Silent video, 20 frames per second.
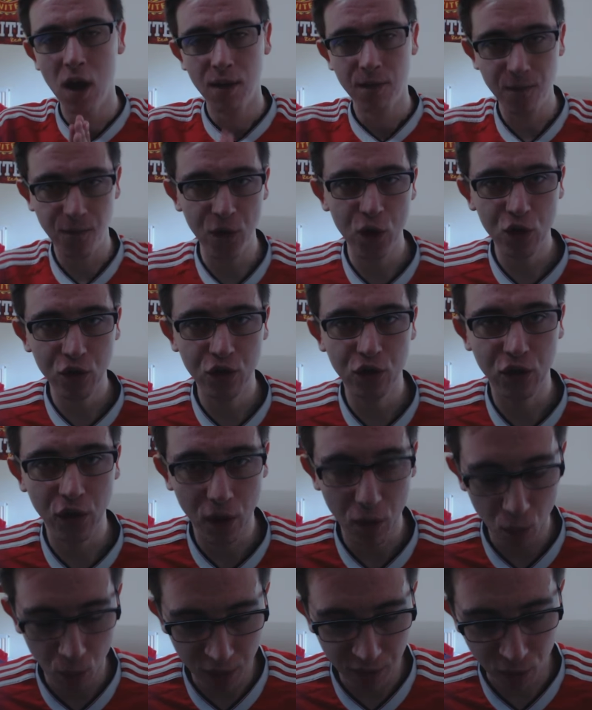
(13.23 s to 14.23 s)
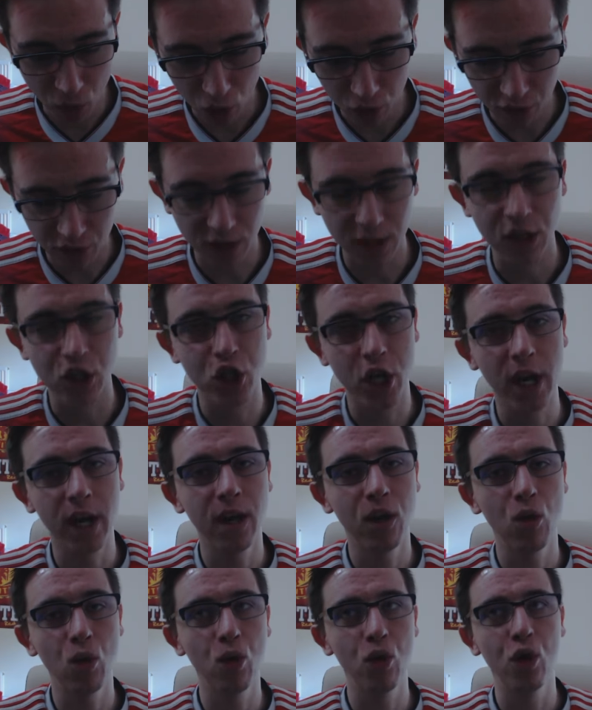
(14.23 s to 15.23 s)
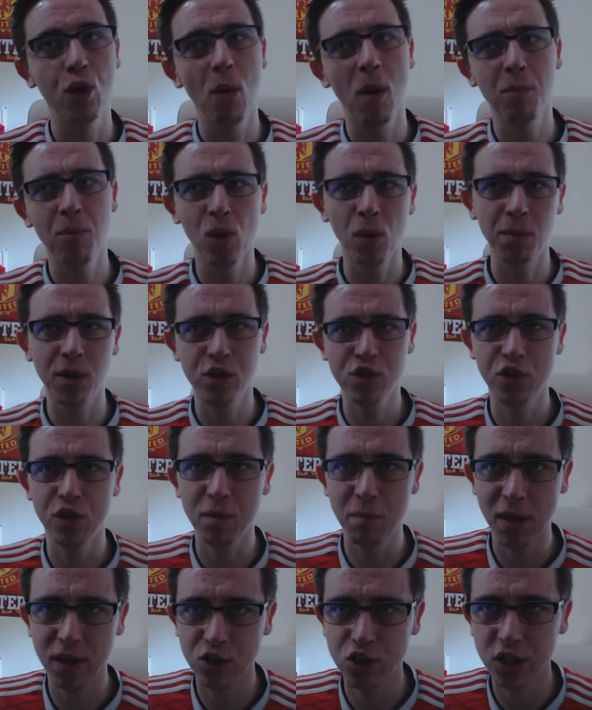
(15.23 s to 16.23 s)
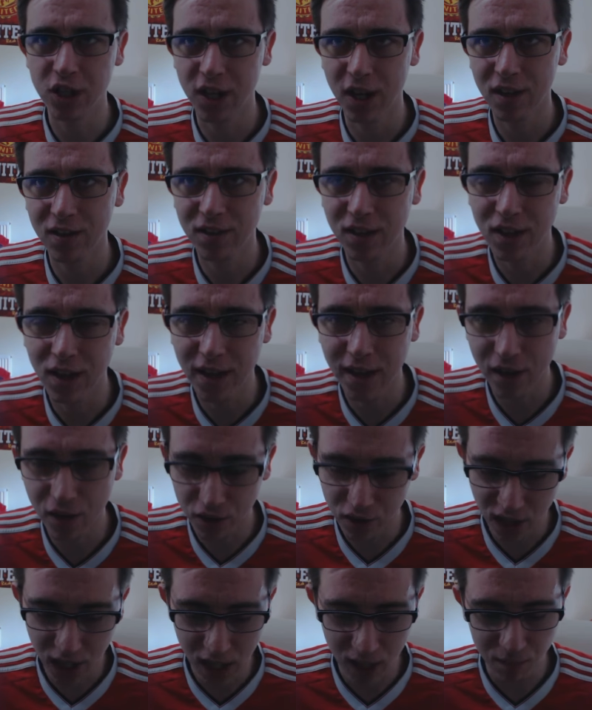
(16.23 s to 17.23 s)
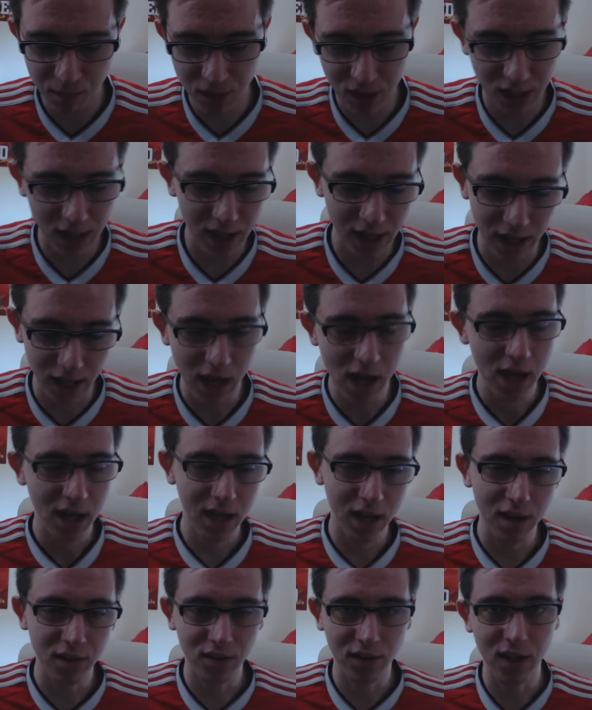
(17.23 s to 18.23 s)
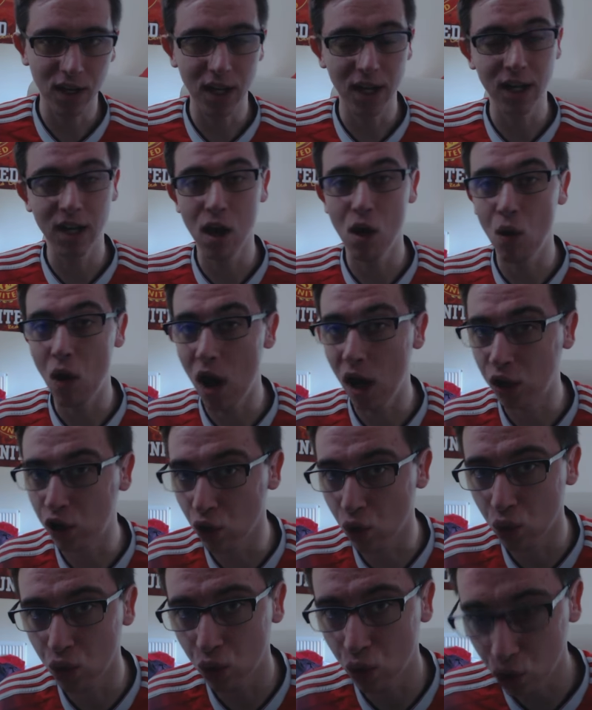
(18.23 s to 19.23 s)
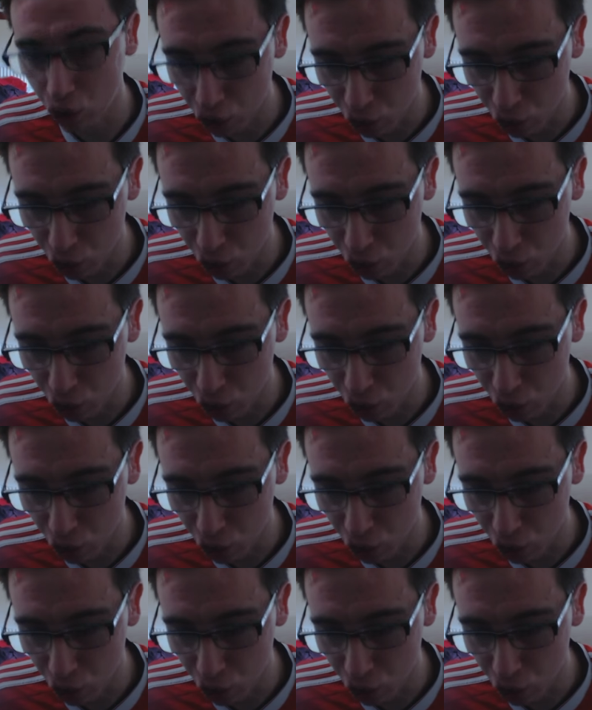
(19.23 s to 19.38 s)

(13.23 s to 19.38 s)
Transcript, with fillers: first we've got Zinchenko, who I probably should have mentioned yesterday because it came to light yesterday. Now, I don't know